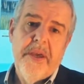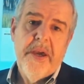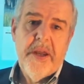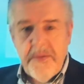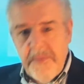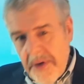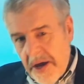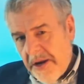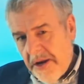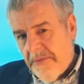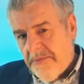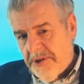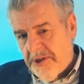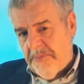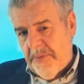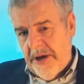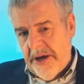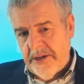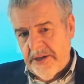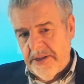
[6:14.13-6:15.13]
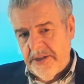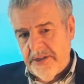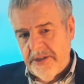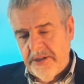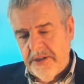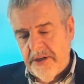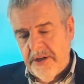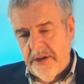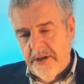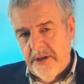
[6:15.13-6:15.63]
And in many
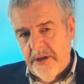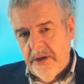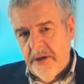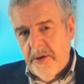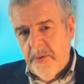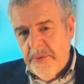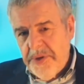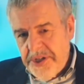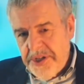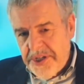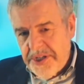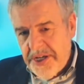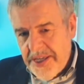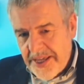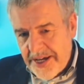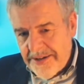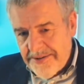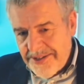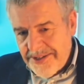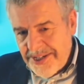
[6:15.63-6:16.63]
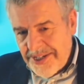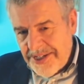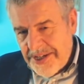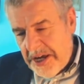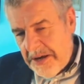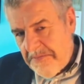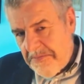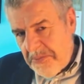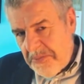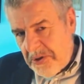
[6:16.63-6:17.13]
respects, we see that
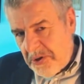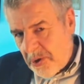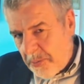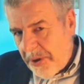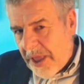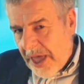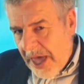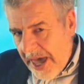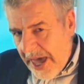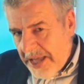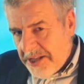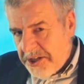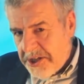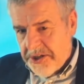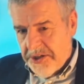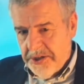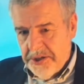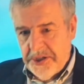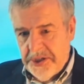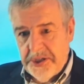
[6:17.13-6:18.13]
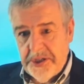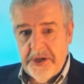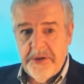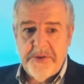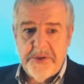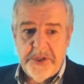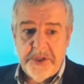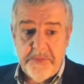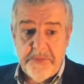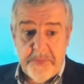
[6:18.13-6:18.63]
same double-edgedness, so
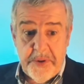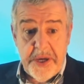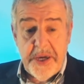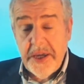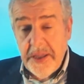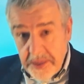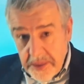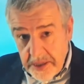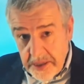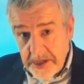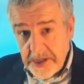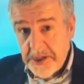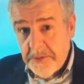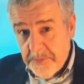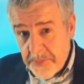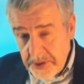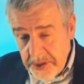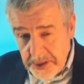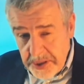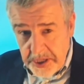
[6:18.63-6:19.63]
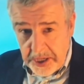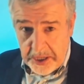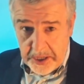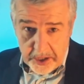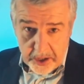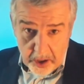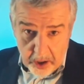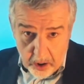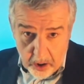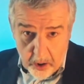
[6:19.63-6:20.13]
to speak, in this
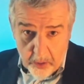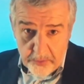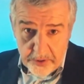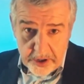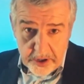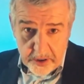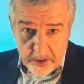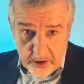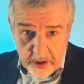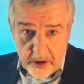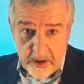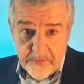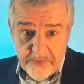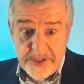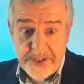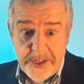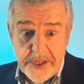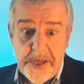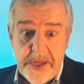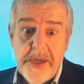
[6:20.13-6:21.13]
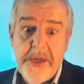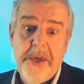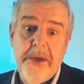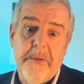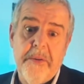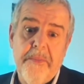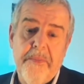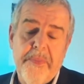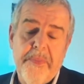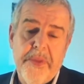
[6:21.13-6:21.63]
particular oracle of
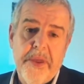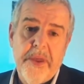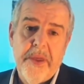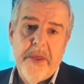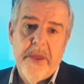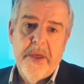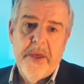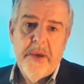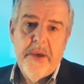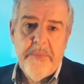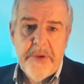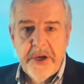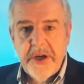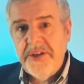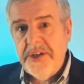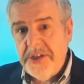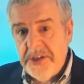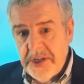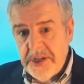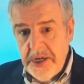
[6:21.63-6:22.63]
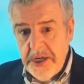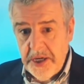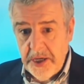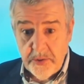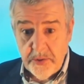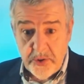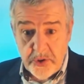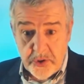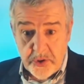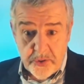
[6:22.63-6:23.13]
Ezekiel. Because
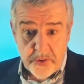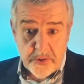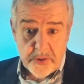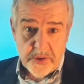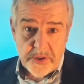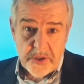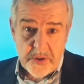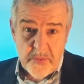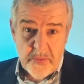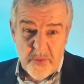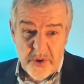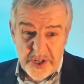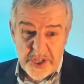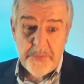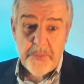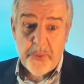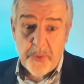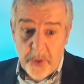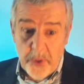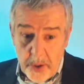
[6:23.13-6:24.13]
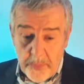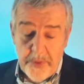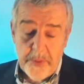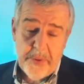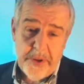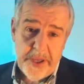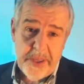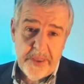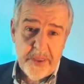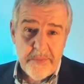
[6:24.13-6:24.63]
Ezekiel draws on what is
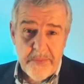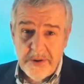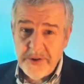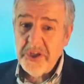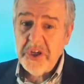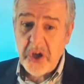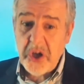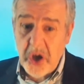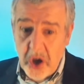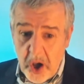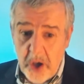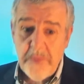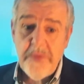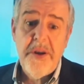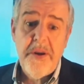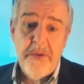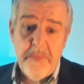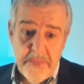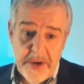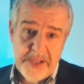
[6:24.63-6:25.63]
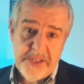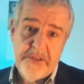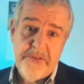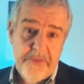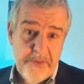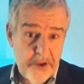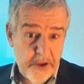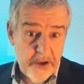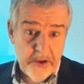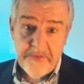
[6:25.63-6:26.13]
probably the most common
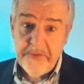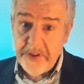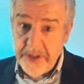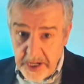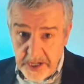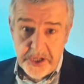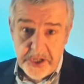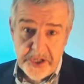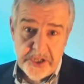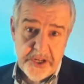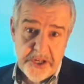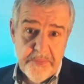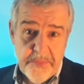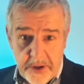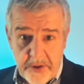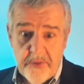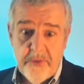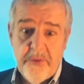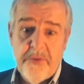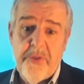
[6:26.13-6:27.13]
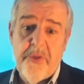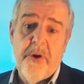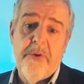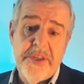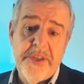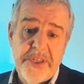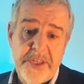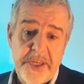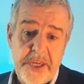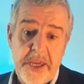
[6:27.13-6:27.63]
metaphor of leadership and
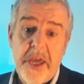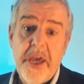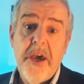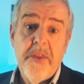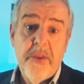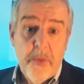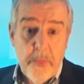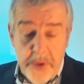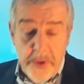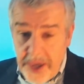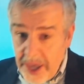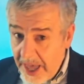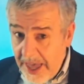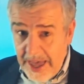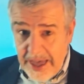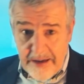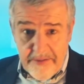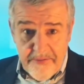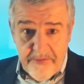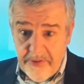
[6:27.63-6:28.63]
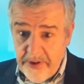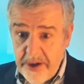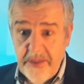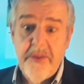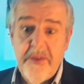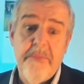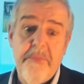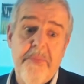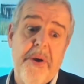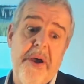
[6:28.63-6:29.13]
authority that we have
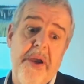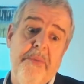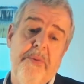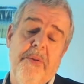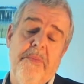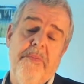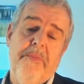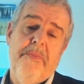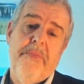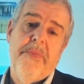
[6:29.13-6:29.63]
in the Bible.